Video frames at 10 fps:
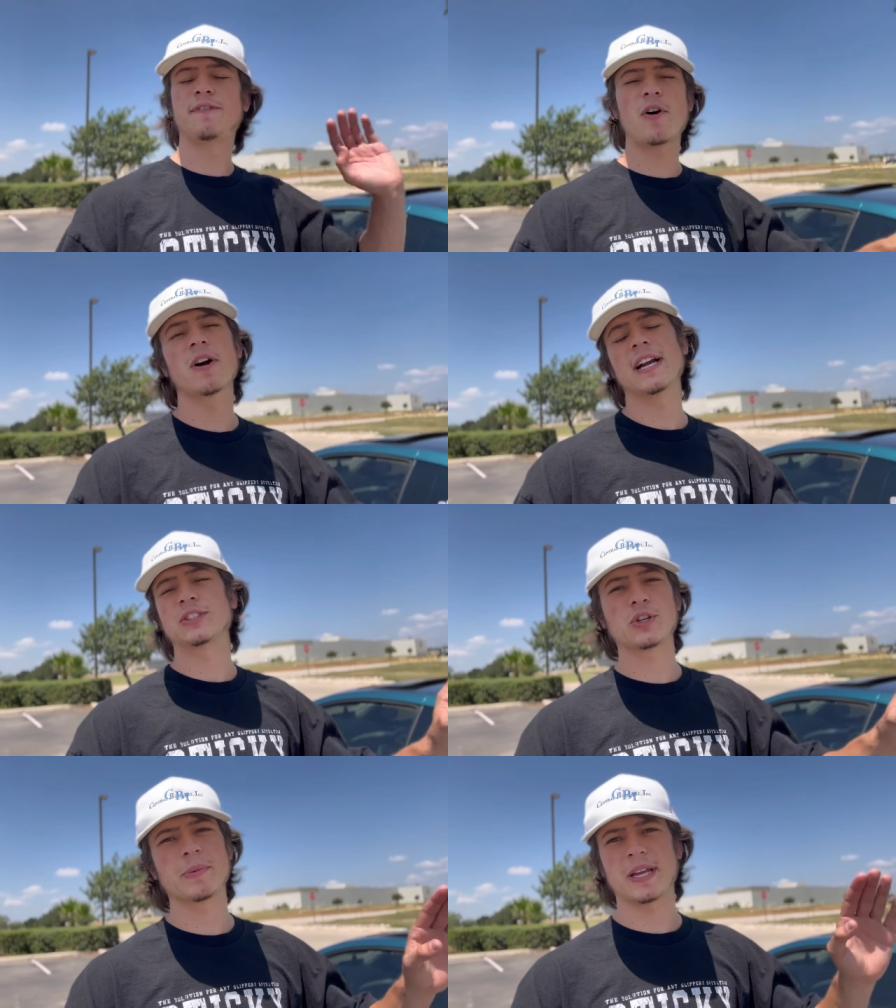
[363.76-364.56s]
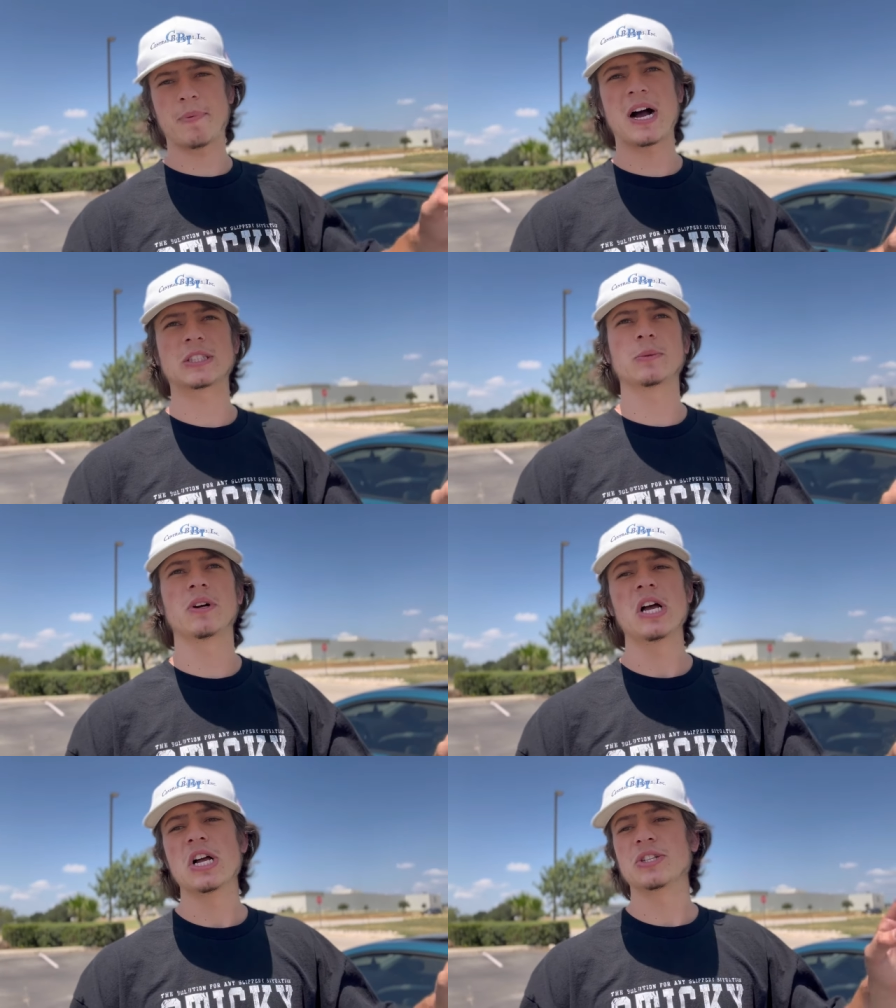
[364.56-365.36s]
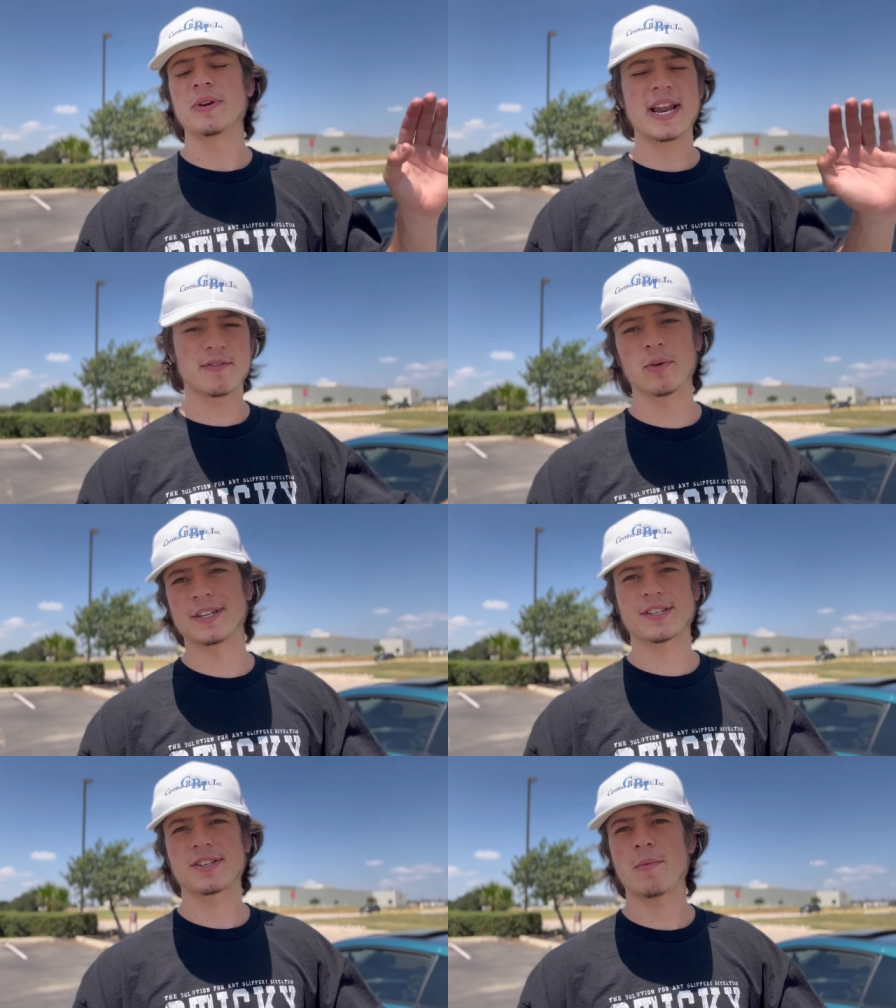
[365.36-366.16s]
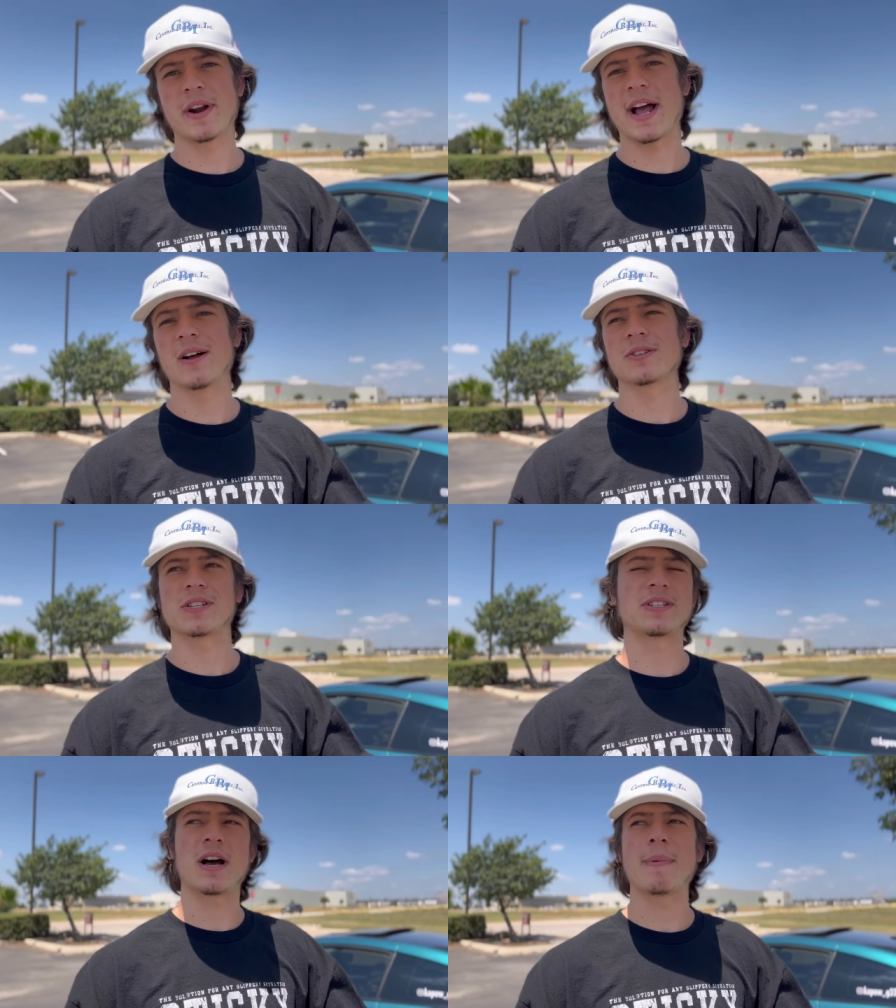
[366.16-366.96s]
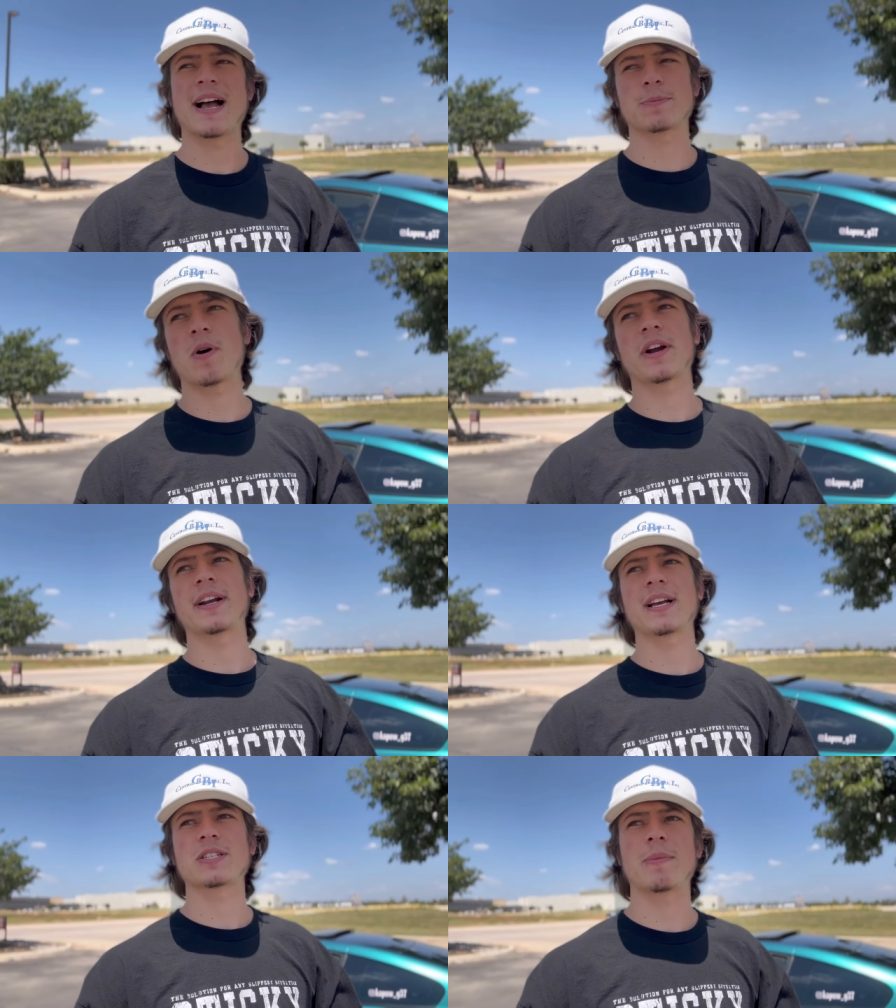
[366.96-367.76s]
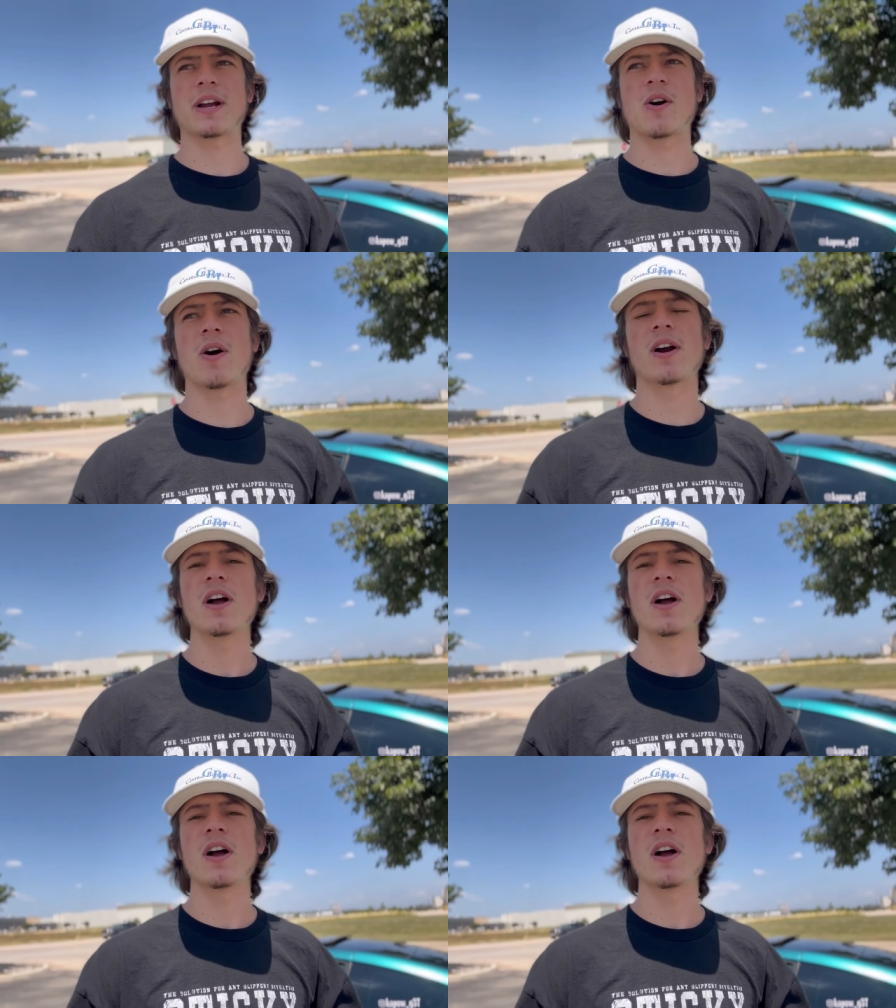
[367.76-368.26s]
far as humanly possible to never risk someone else's dumbass parking next to my car.